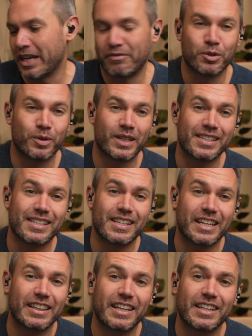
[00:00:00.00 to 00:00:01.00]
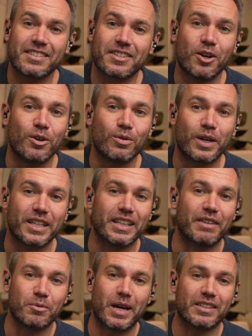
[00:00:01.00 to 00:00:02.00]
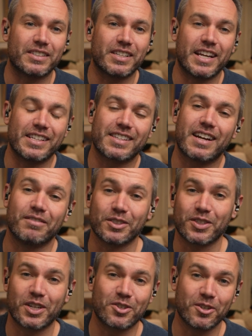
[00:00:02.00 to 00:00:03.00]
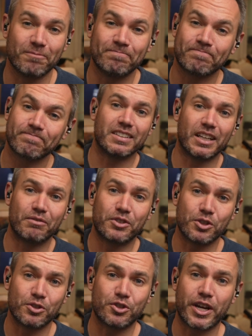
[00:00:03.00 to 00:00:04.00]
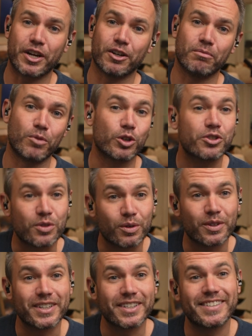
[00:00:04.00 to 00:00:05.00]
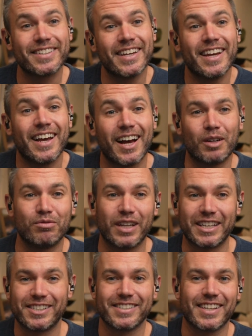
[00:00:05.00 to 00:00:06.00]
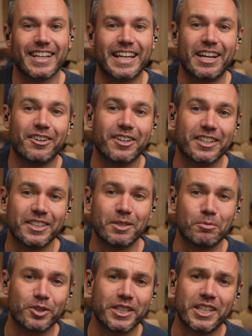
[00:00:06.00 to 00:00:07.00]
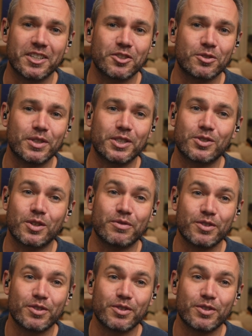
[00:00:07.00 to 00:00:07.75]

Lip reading: everyone listening, let us know what you loved about today's conversation. Love to share more stories of legends like Eric in the marine industry. So if